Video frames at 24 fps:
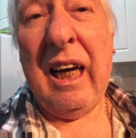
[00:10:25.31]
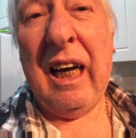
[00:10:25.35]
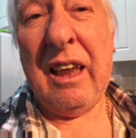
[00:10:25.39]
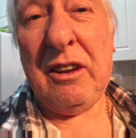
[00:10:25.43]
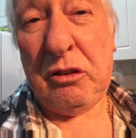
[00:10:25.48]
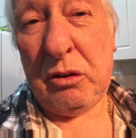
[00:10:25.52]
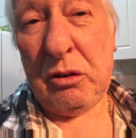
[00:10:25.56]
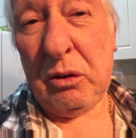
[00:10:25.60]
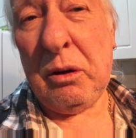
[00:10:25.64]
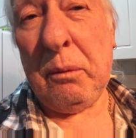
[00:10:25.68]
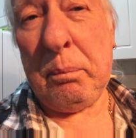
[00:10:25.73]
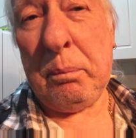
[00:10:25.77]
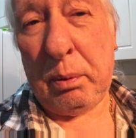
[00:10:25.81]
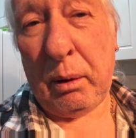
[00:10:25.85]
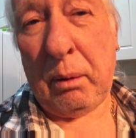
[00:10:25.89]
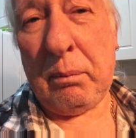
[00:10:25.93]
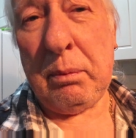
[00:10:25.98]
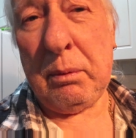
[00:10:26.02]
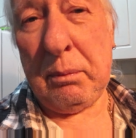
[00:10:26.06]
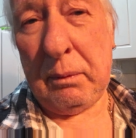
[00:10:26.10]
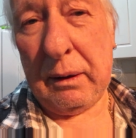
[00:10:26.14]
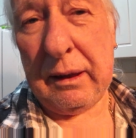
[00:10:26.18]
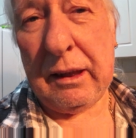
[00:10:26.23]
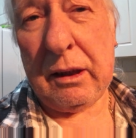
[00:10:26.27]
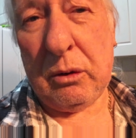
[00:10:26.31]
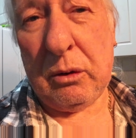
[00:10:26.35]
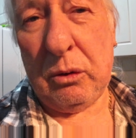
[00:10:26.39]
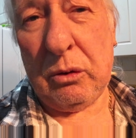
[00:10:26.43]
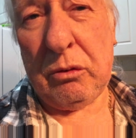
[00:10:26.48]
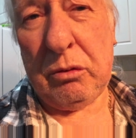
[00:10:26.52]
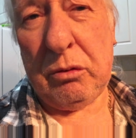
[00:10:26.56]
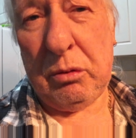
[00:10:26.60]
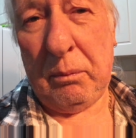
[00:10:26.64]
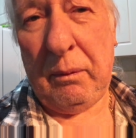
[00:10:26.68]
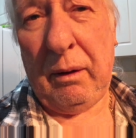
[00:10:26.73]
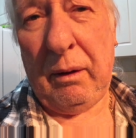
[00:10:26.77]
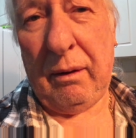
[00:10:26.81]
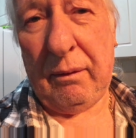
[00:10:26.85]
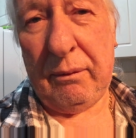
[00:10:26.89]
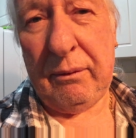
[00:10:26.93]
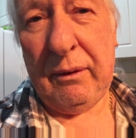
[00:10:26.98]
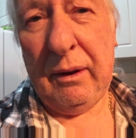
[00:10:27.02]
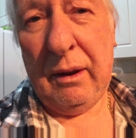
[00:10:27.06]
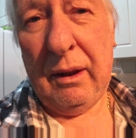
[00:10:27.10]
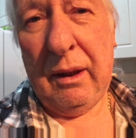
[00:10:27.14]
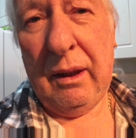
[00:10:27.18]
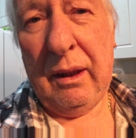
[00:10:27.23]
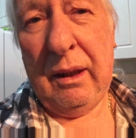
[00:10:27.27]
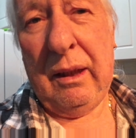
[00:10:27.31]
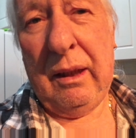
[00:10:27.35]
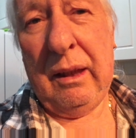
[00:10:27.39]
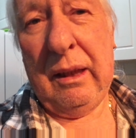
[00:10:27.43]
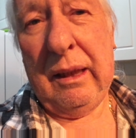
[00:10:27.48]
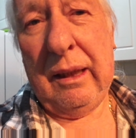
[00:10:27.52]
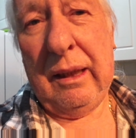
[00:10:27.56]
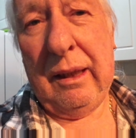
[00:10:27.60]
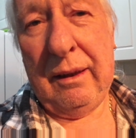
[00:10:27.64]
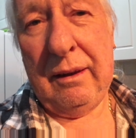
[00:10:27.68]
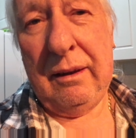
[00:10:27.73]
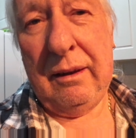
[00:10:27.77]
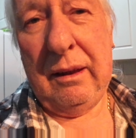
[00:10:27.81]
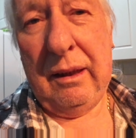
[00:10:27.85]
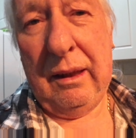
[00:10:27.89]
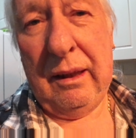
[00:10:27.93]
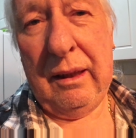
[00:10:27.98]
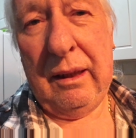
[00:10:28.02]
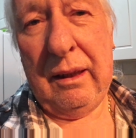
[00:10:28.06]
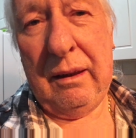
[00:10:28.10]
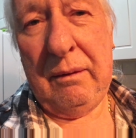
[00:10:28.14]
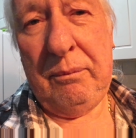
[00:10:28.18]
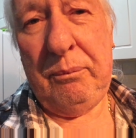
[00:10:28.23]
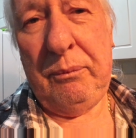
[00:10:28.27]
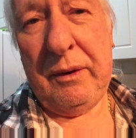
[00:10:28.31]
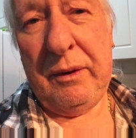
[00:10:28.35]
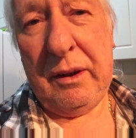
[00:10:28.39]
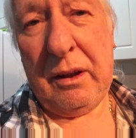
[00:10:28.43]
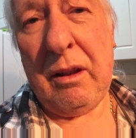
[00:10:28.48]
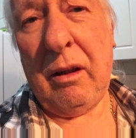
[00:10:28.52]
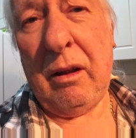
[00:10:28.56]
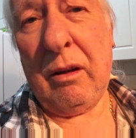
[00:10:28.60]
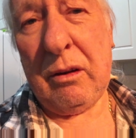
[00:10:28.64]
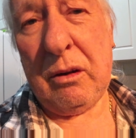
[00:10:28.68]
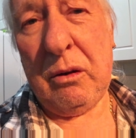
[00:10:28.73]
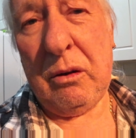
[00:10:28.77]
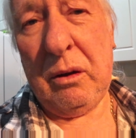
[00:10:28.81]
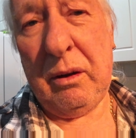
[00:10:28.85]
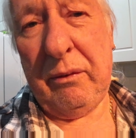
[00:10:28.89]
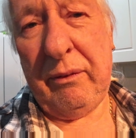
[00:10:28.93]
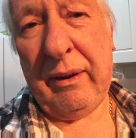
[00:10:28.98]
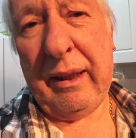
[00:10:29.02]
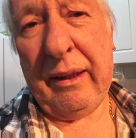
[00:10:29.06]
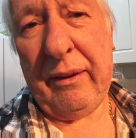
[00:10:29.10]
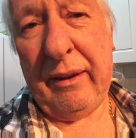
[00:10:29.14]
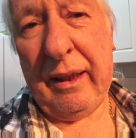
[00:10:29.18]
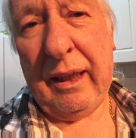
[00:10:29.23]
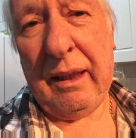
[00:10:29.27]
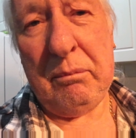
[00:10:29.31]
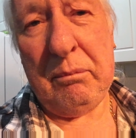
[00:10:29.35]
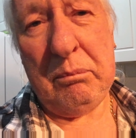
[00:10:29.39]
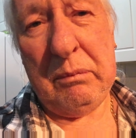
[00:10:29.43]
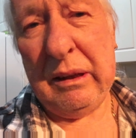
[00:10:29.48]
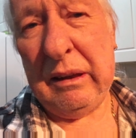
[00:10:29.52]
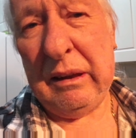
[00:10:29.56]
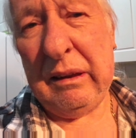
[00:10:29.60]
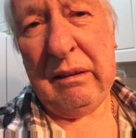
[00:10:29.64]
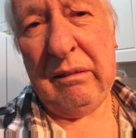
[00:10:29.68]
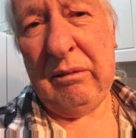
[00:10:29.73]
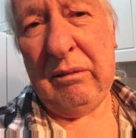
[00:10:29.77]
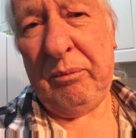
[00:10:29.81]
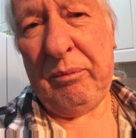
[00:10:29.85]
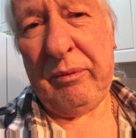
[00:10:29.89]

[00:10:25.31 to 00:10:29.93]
I should have probably cut some off, and the dog could have had that, but